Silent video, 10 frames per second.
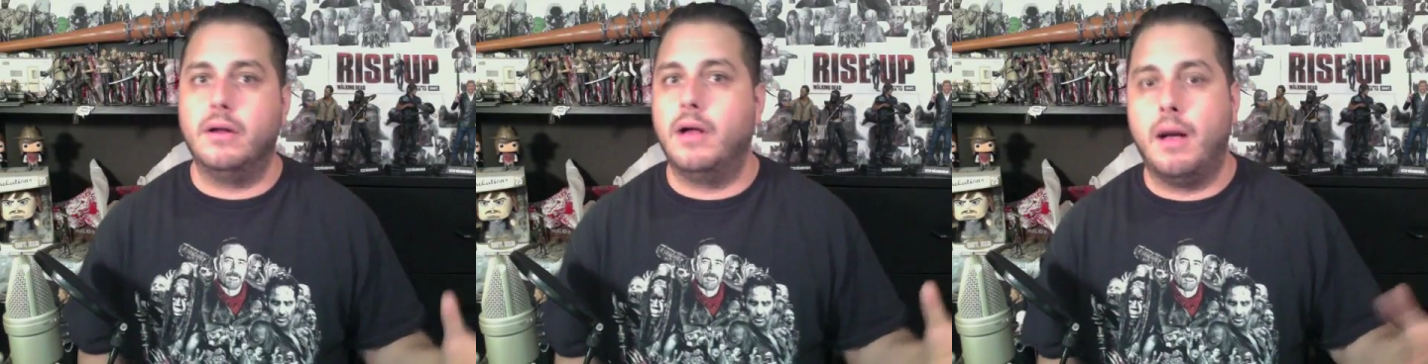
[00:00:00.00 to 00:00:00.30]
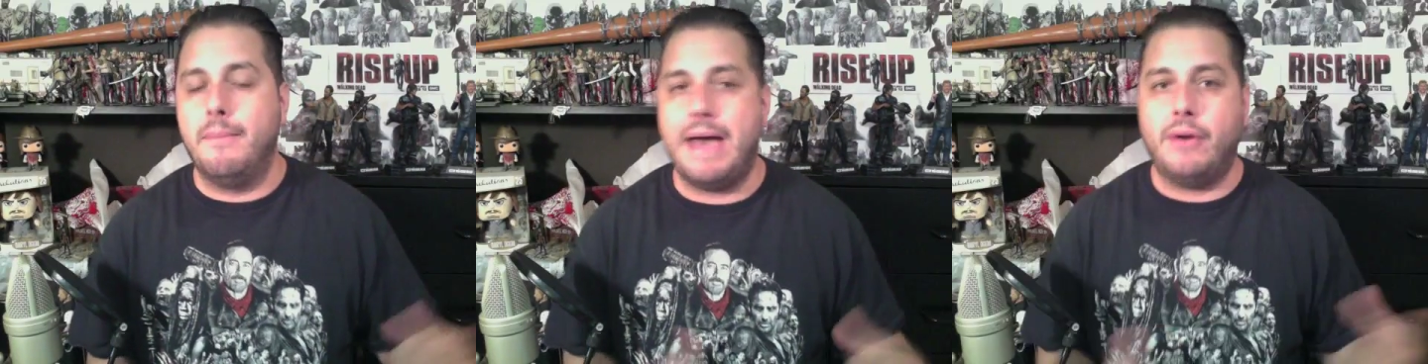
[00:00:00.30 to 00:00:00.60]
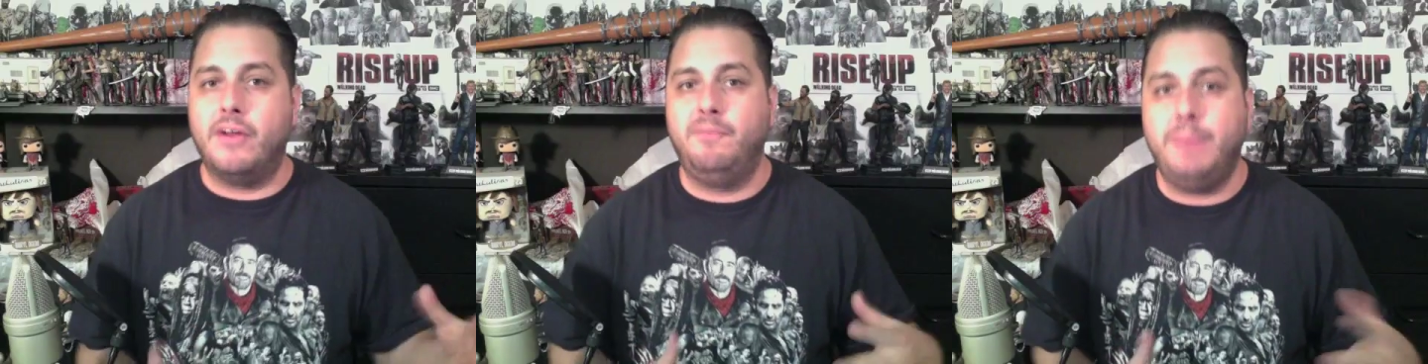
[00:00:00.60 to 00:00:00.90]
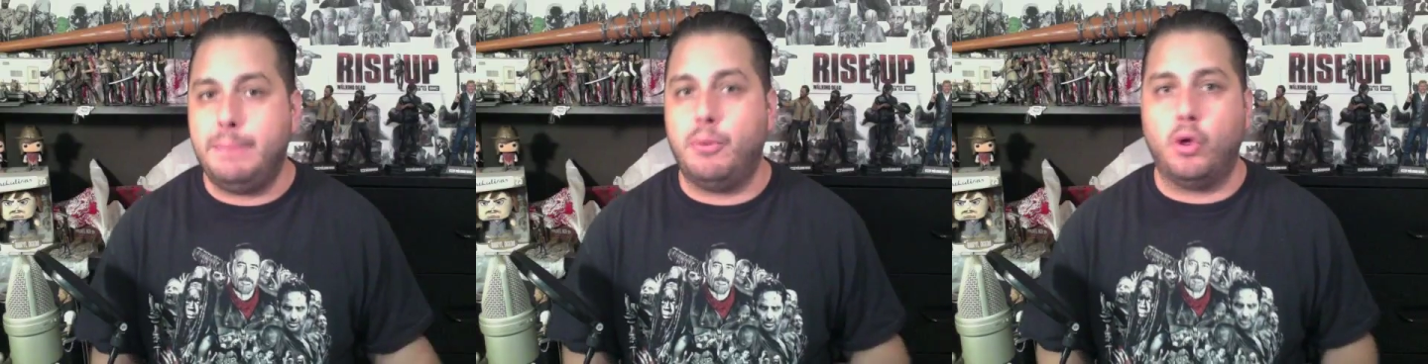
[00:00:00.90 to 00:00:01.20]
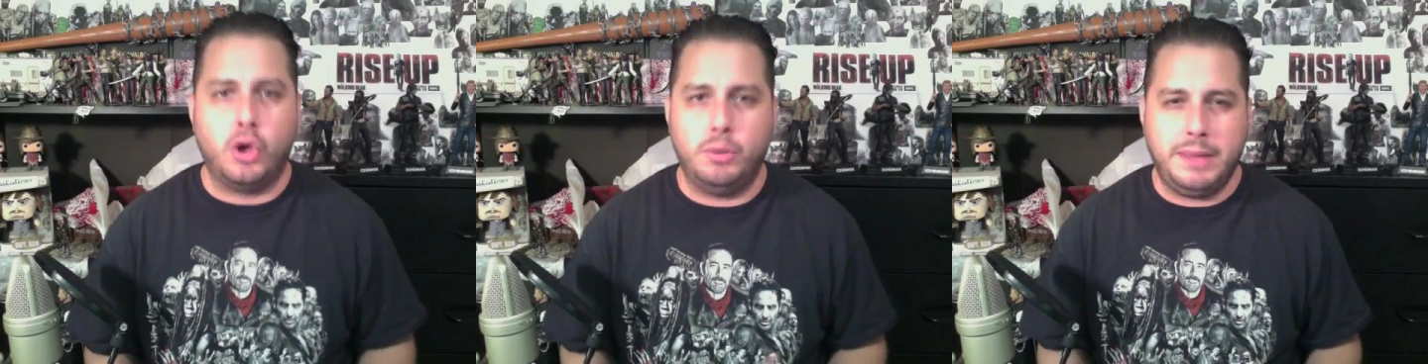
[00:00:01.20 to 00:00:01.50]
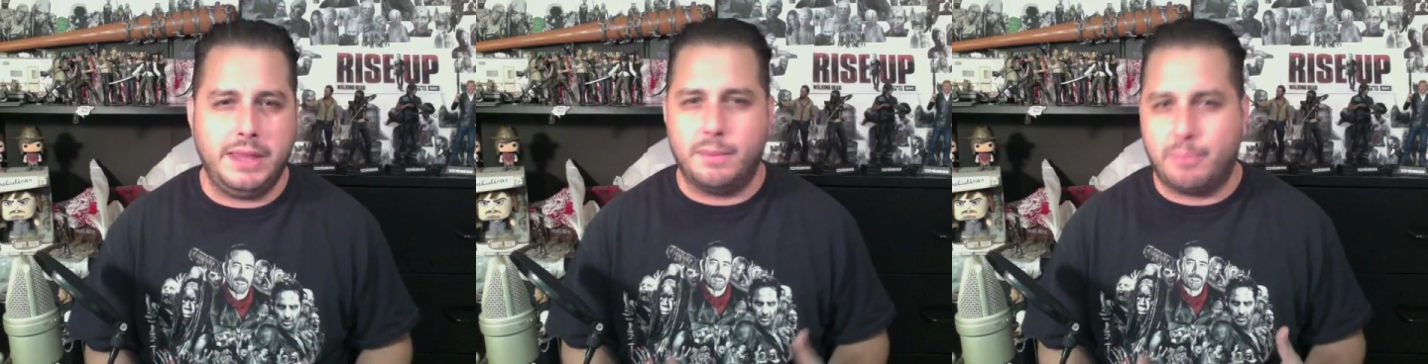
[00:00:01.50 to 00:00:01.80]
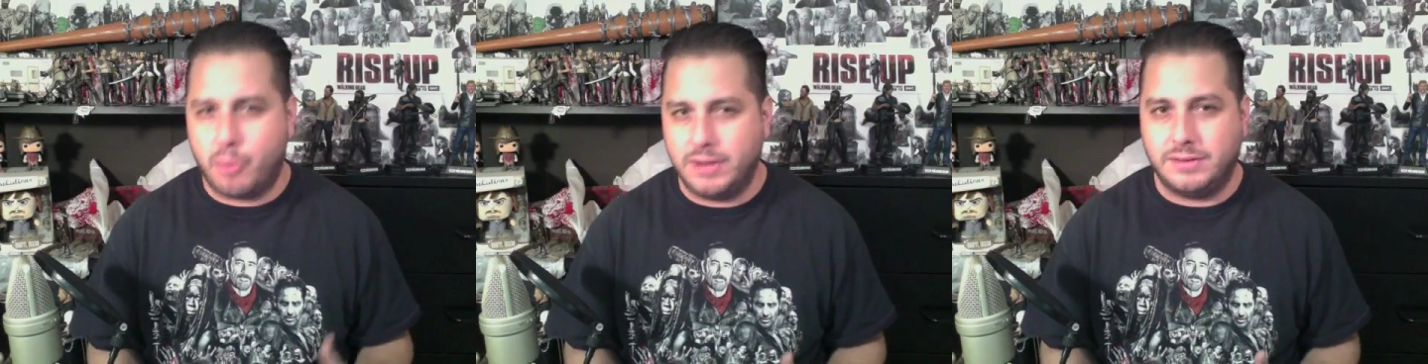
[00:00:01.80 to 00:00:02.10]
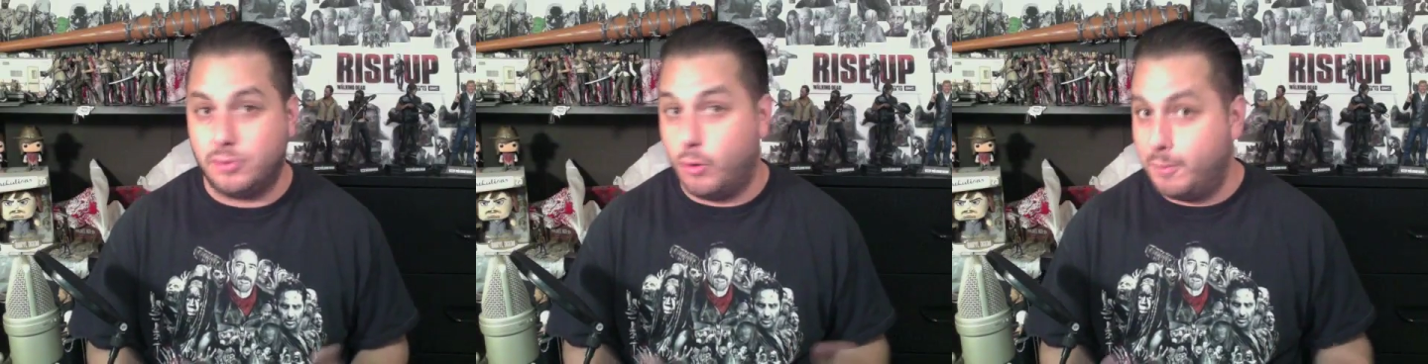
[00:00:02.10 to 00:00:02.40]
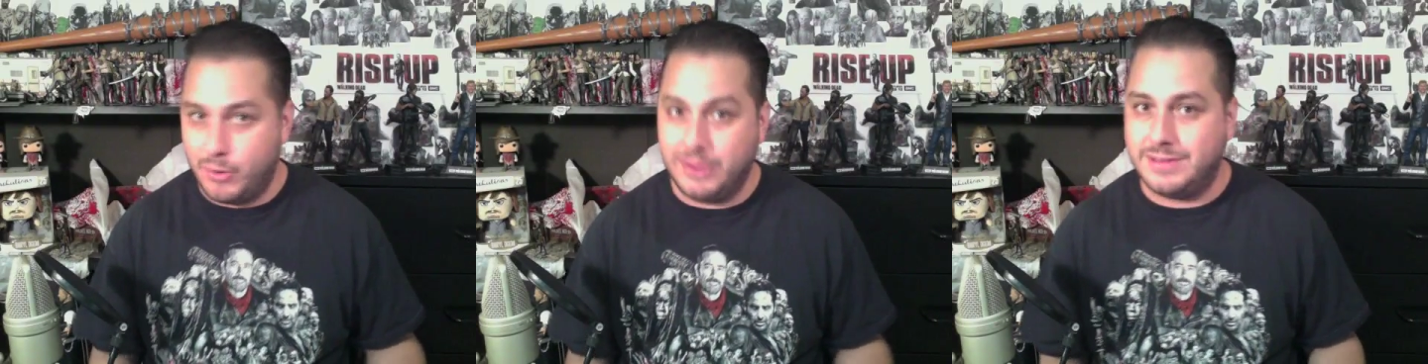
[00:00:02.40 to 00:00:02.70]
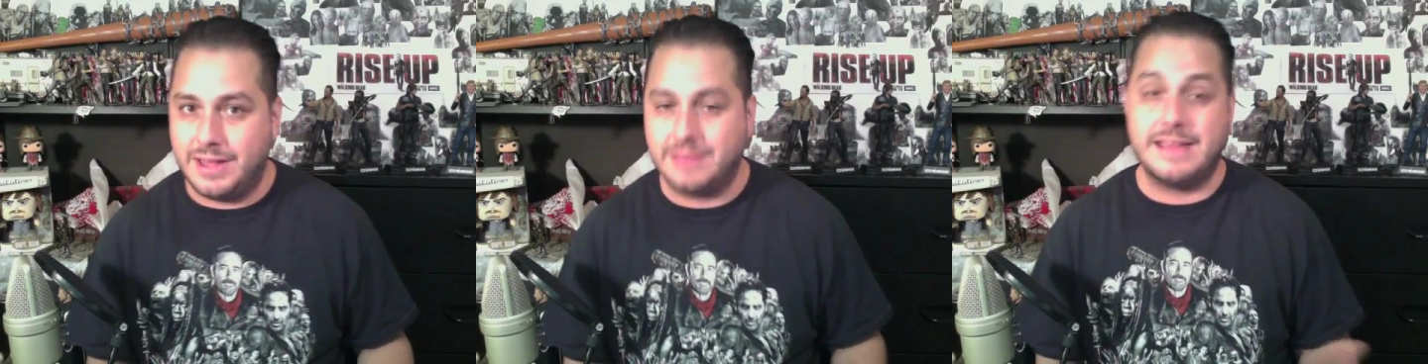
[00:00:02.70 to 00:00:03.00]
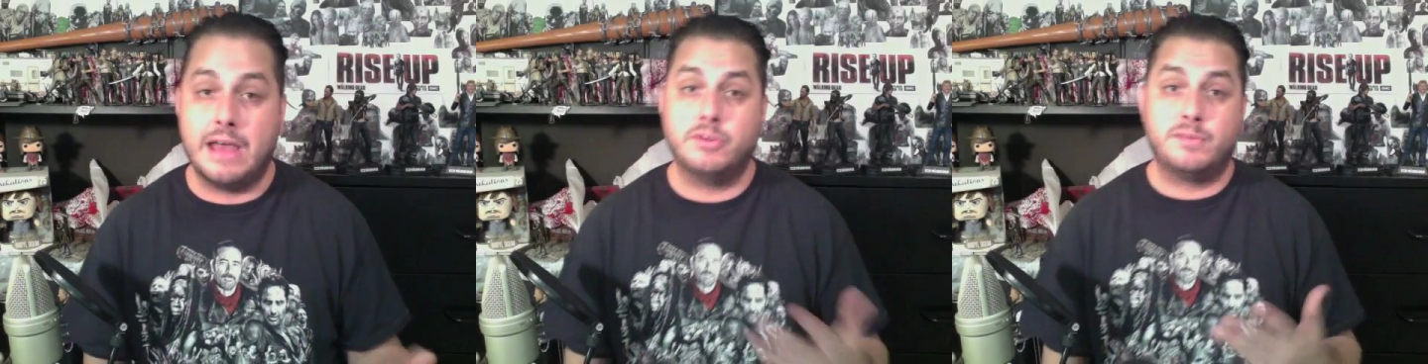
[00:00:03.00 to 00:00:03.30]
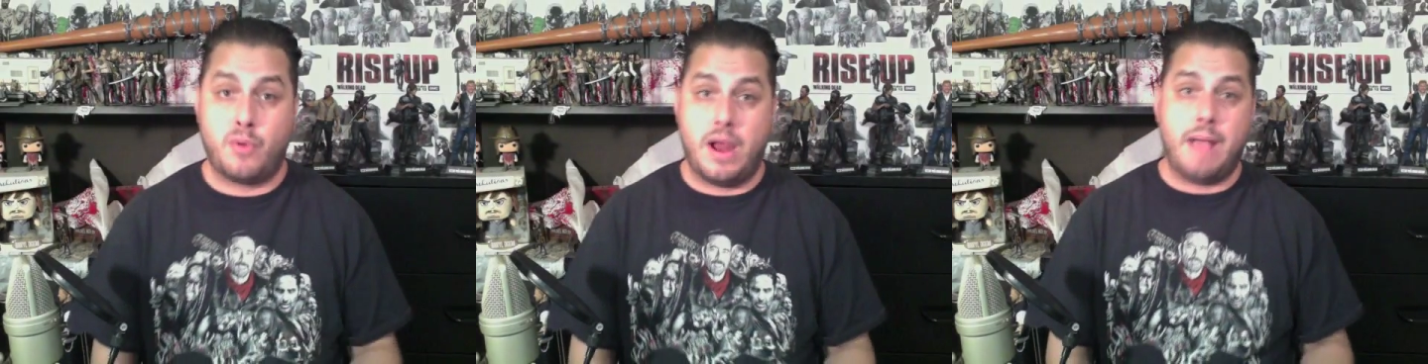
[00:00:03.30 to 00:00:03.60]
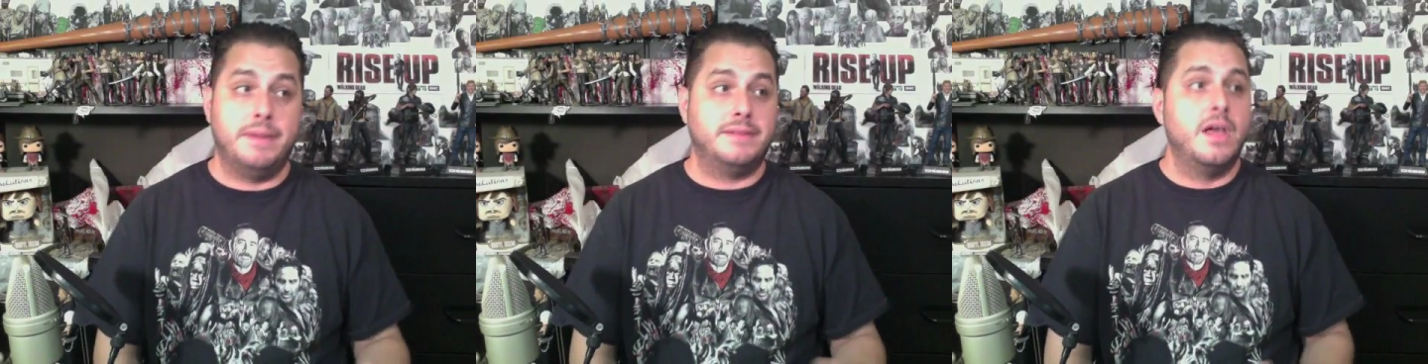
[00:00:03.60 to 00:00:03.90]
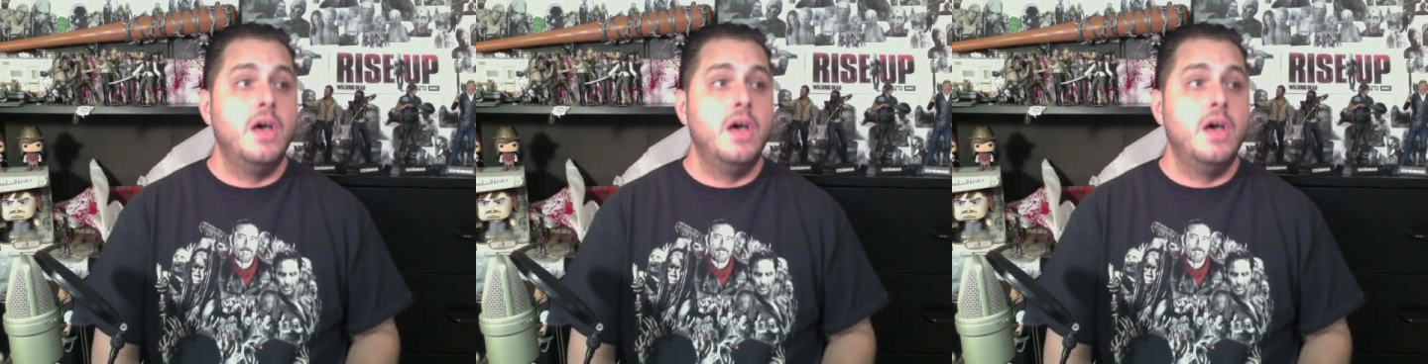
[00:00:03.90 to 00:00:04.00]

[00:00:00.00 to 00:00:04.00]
amount of people could be the prince or princess that was promised.